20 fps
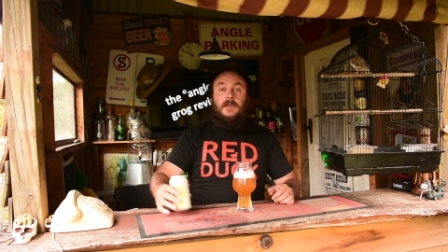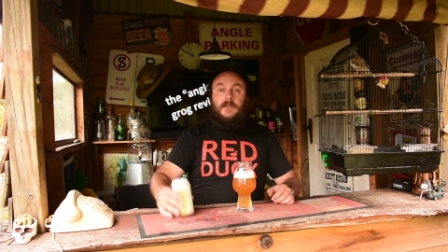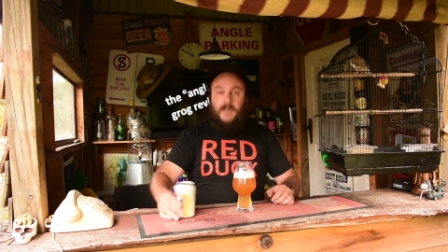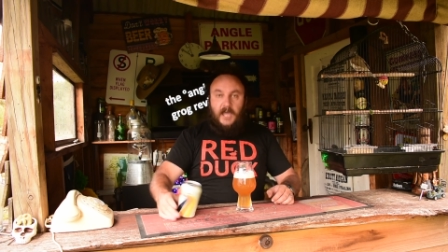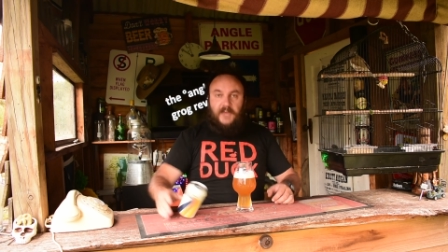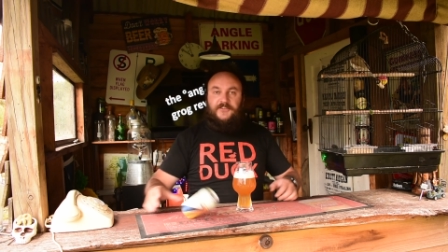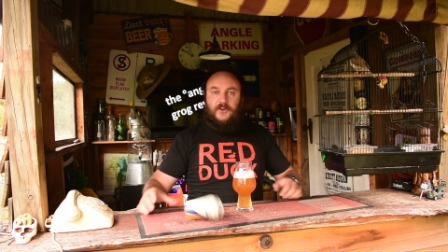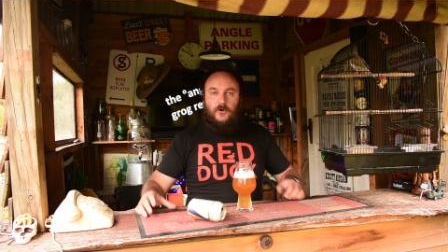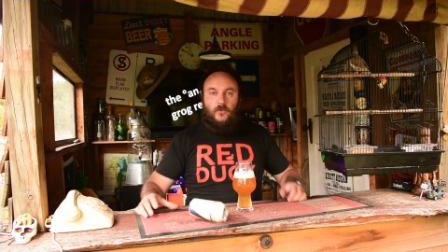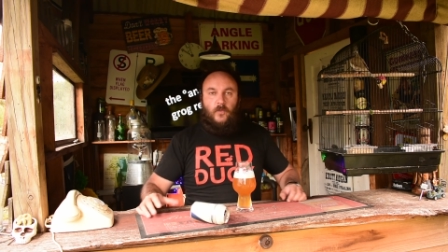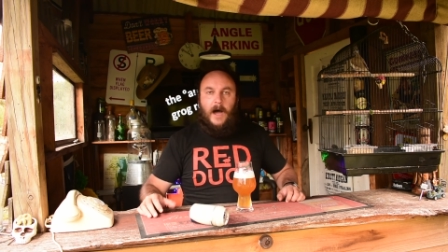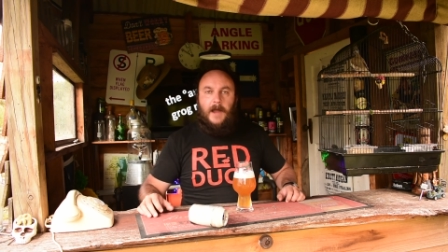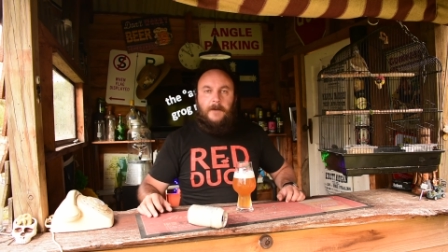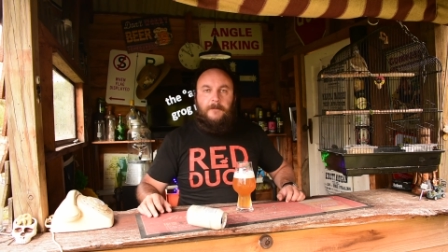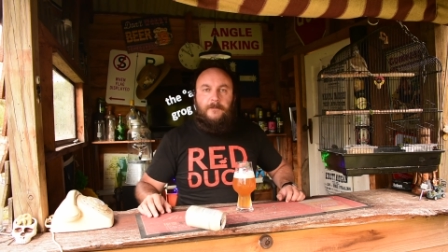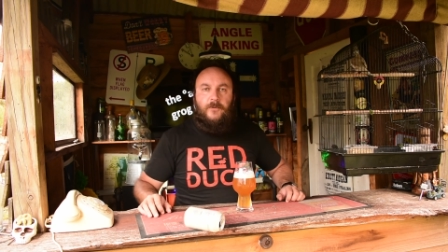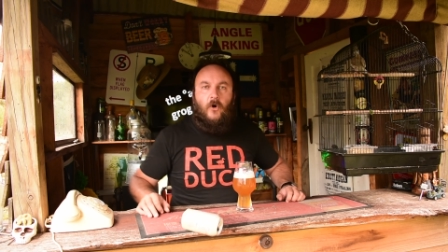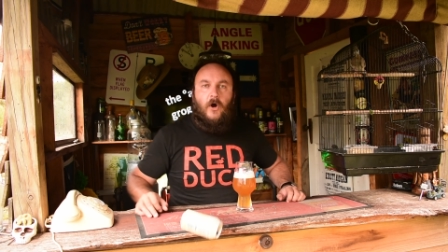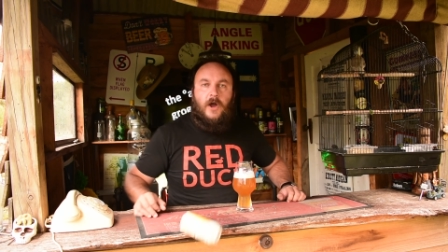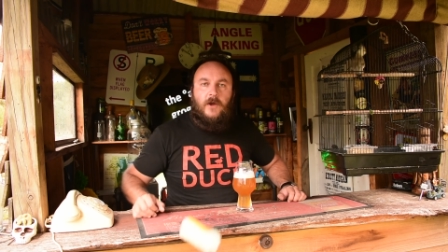It's a
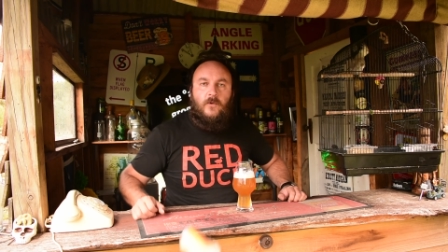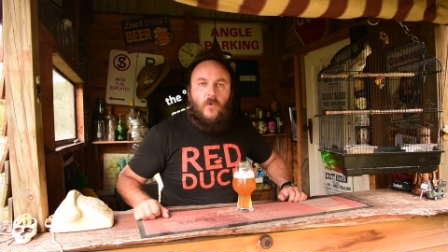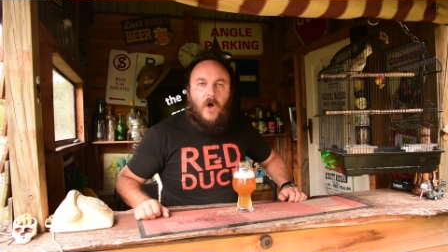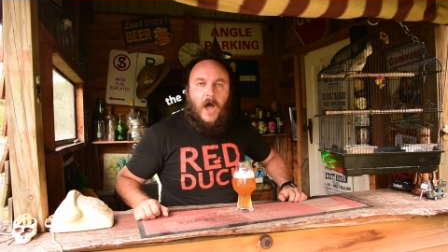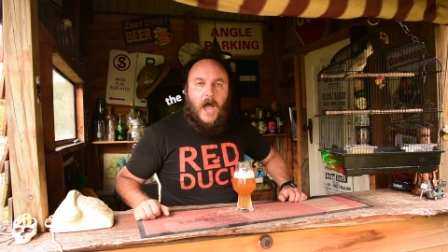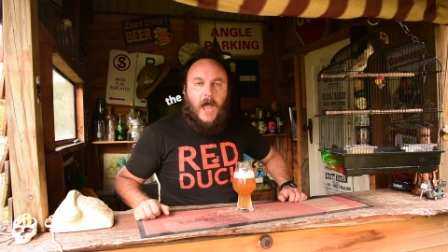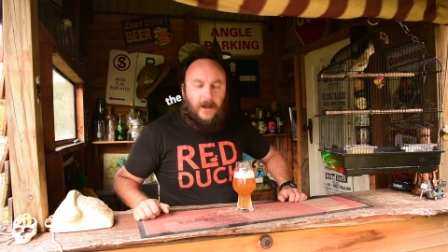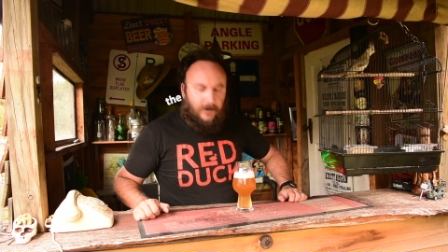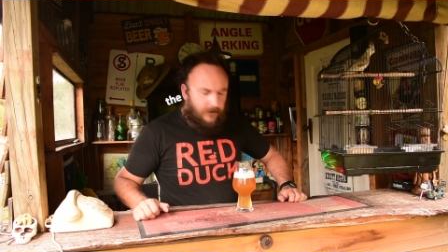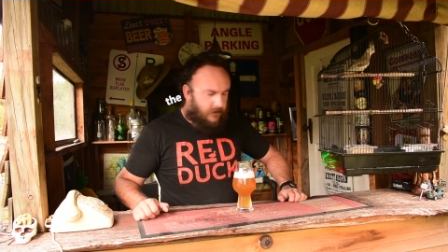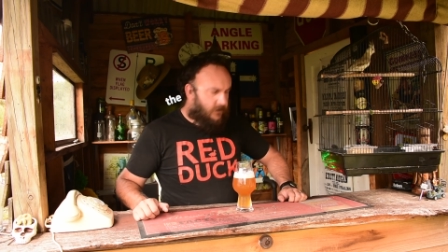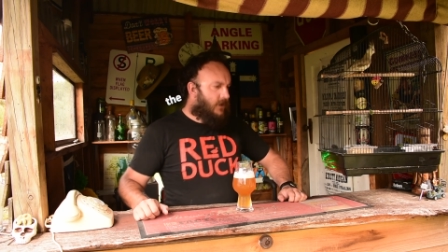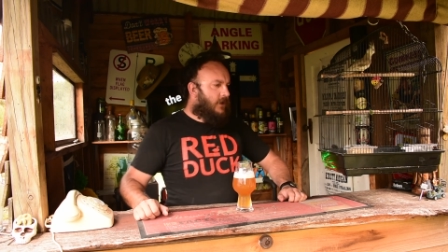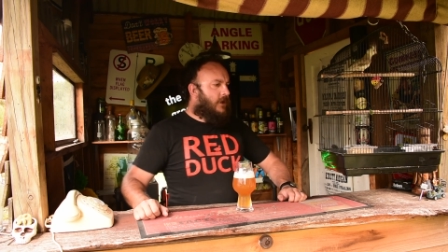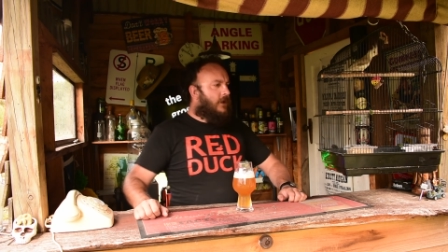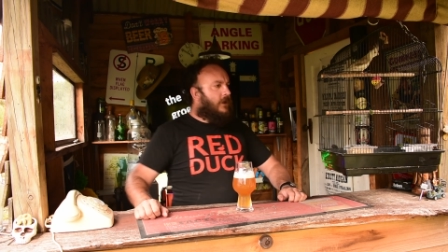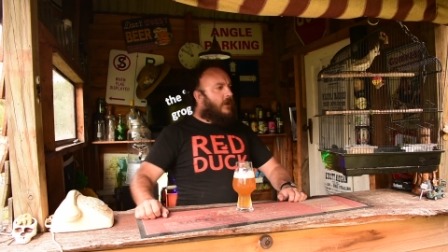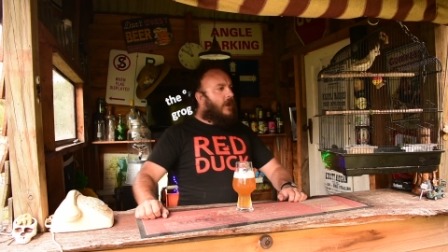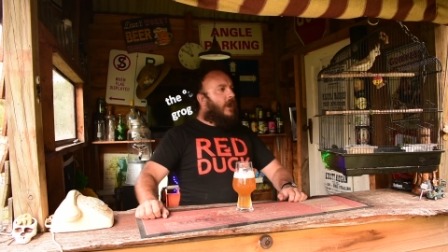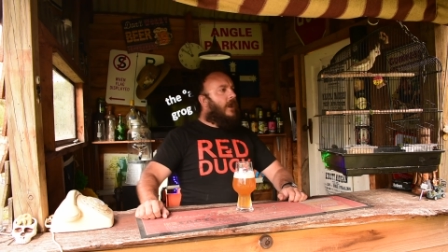
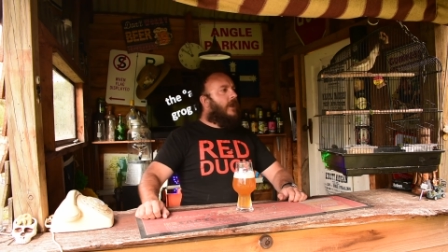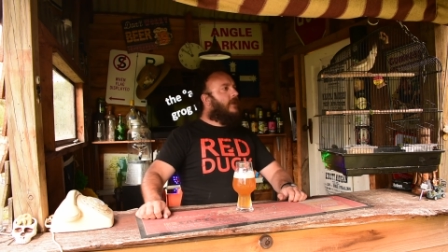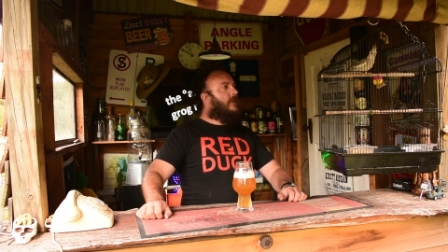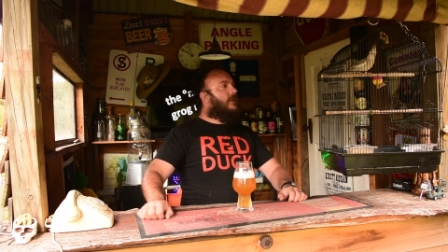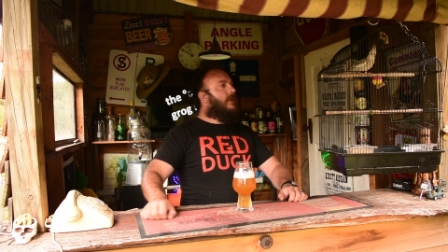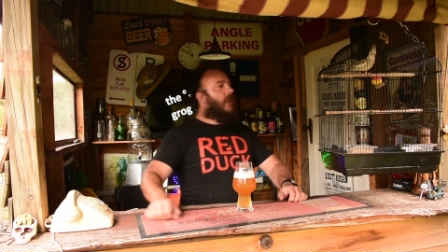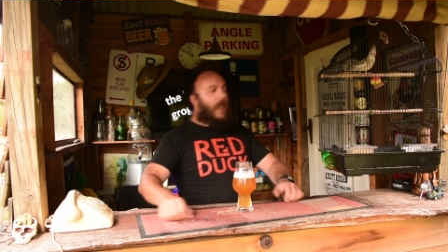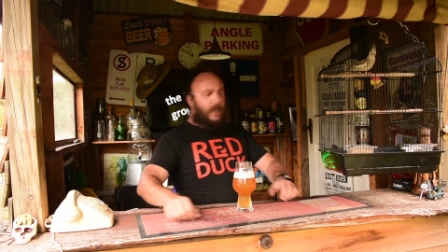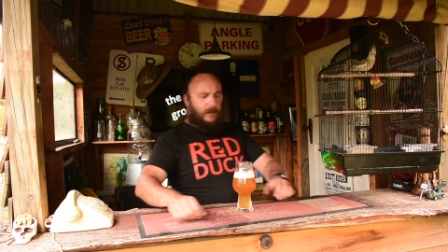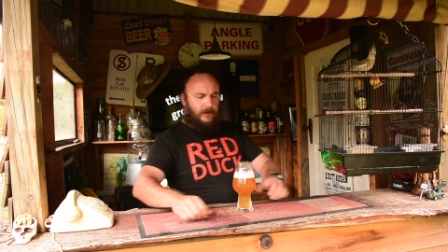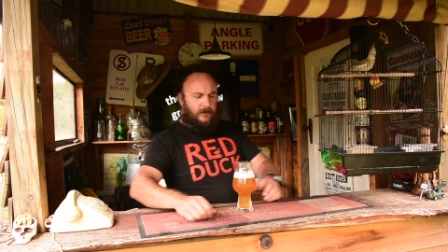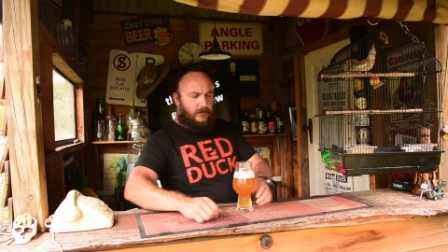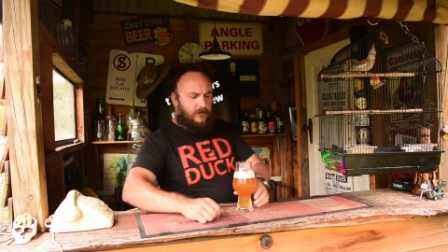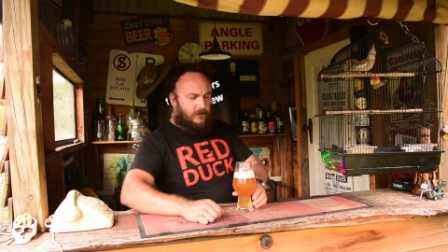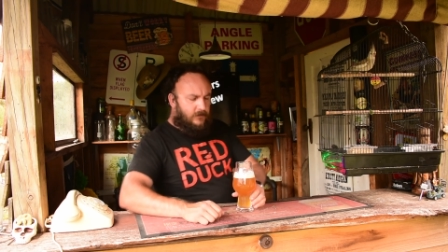1.1. Okay,